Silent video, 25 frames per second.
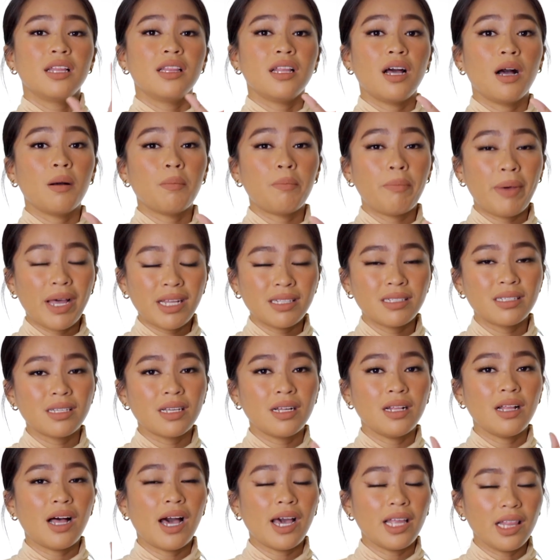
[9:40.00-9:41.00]
ng
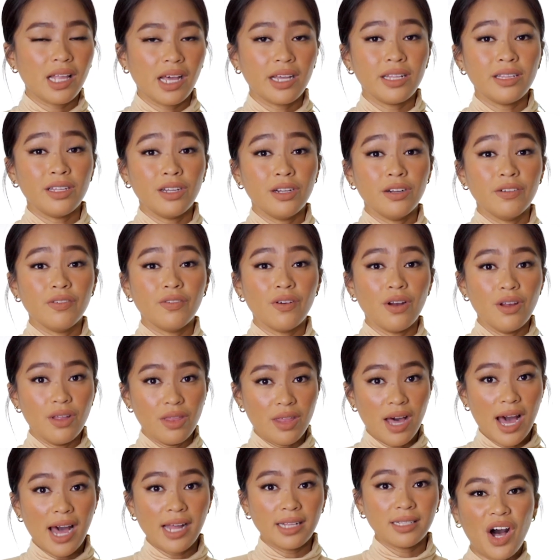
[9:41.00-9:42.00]
pencil eyeliner for
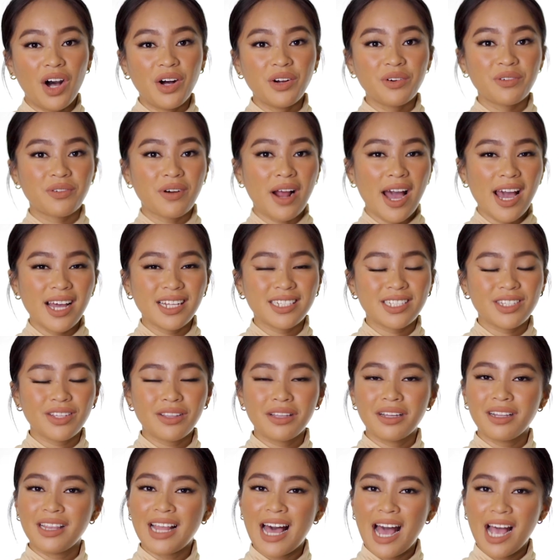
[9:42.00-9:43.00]
that. Alright, so
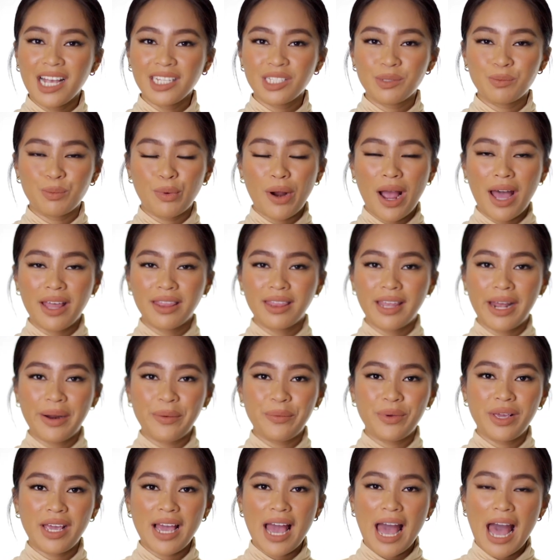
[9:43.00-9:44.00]
the last brand that
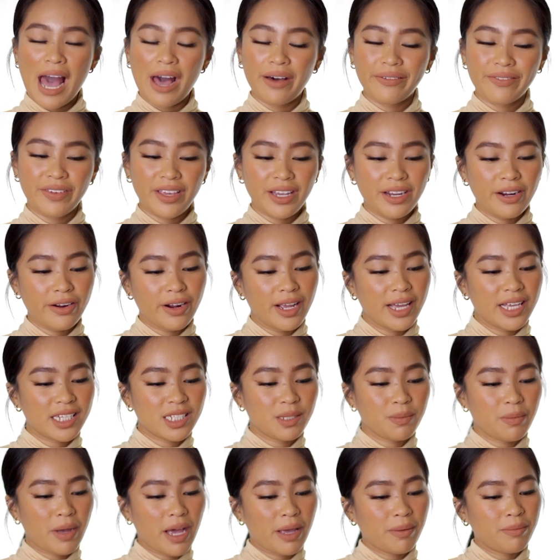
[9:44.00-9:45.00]
we have here
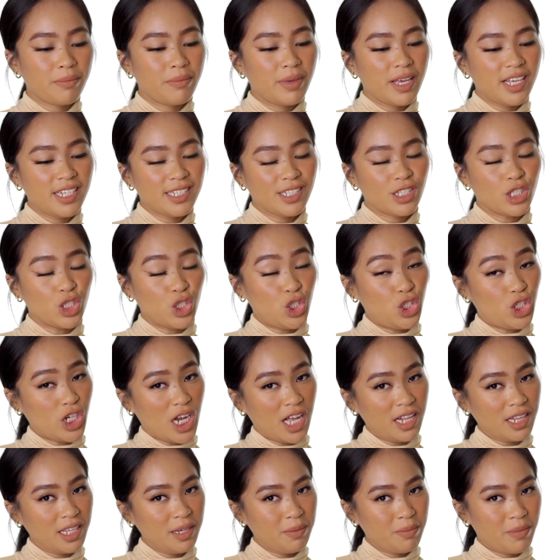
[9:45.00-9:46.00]
is by Miss
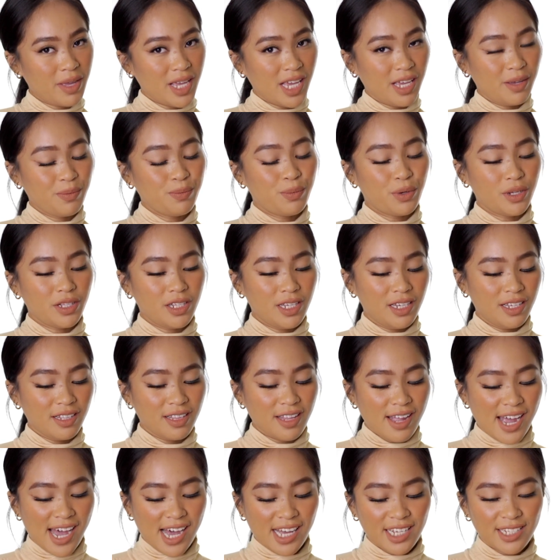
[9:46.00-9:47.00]
Jelly May
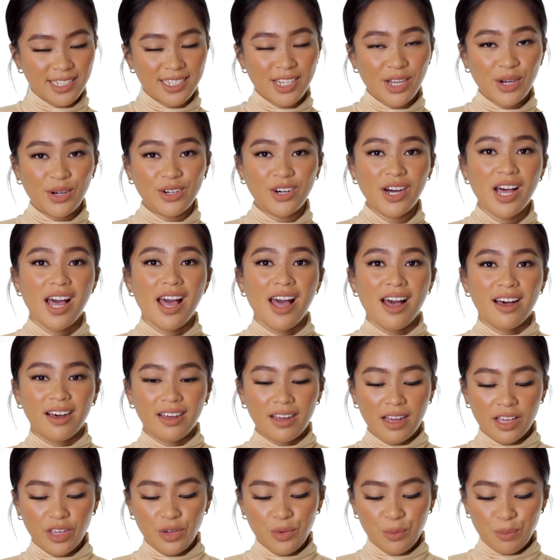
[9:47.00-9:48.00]
Bonita. So
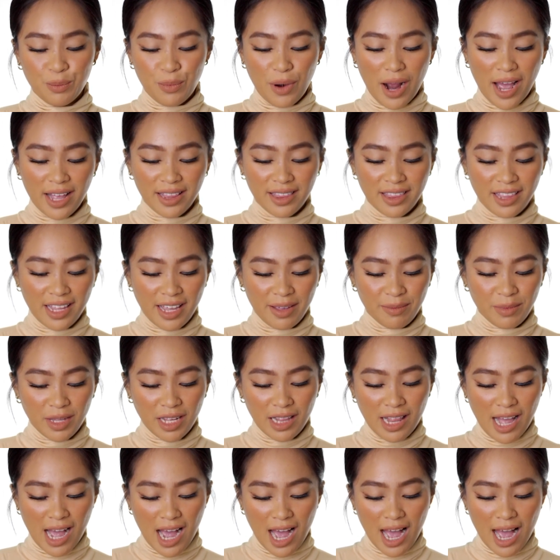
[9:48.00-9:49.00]
yung brand name
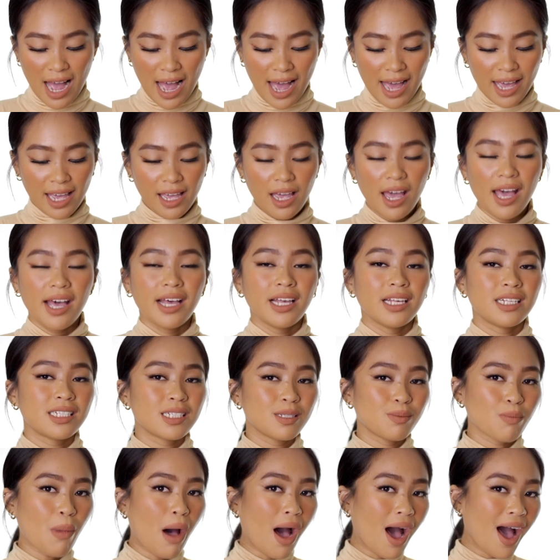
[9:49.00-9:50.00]
nila ay
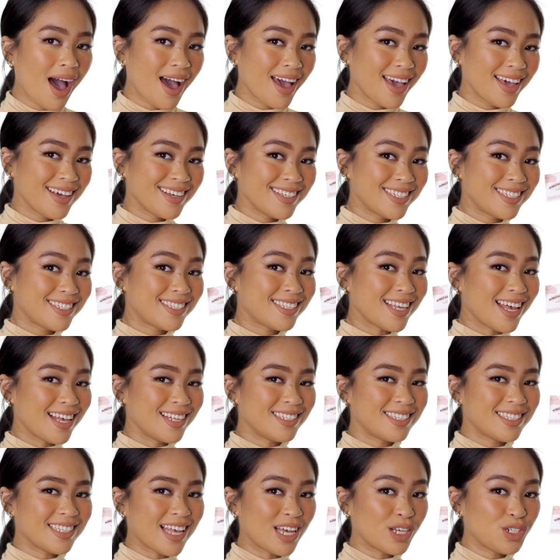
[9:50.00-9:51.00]
Smize
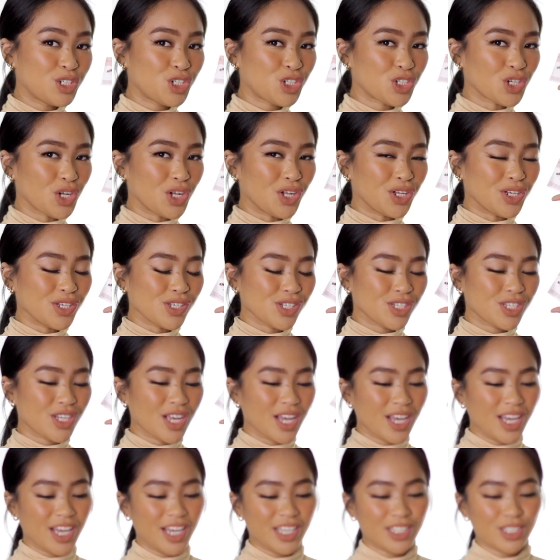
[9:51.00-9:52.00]
Essentials.
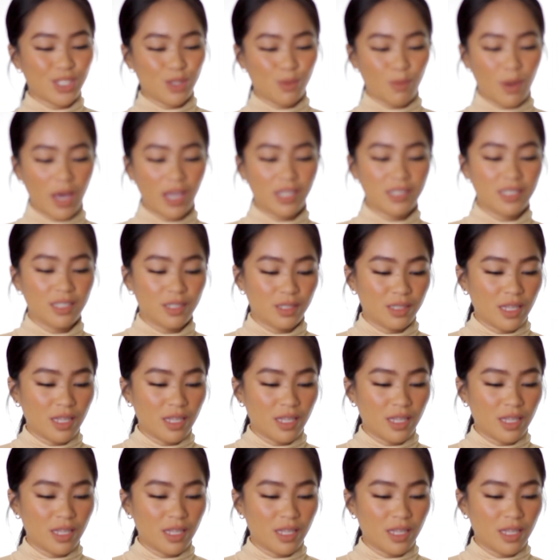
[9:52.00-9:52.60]
Ayan, Smize